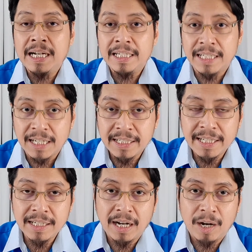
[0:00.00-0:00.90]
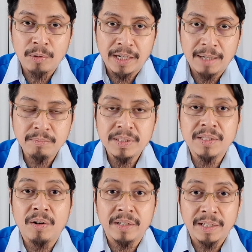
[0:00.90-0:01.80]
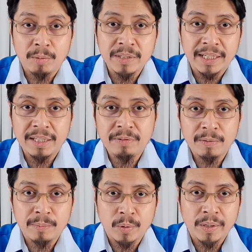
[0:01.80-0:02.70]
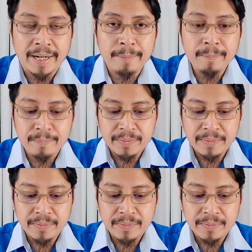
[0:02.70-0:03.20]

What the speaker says: the learning outcomes or the objective of the program,